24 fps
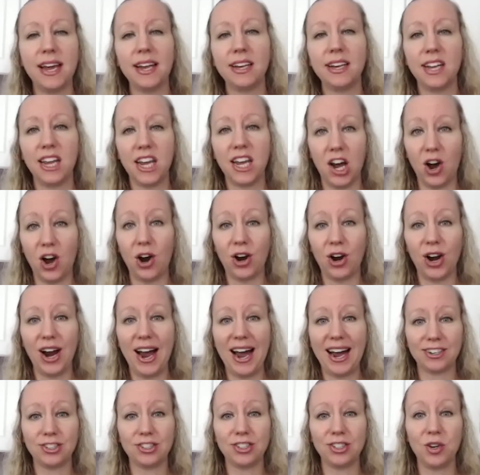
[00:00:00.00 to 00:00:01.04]
and they are
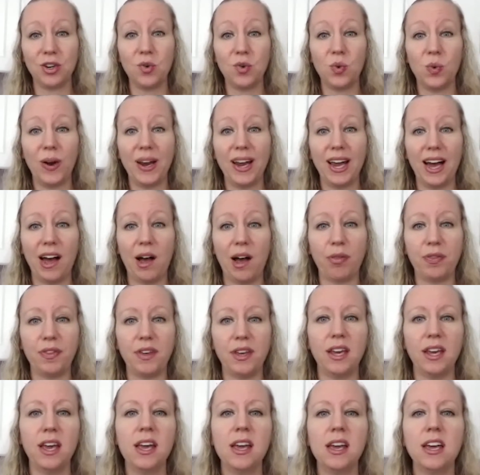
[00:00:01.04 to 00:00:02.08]
actually quite healthy.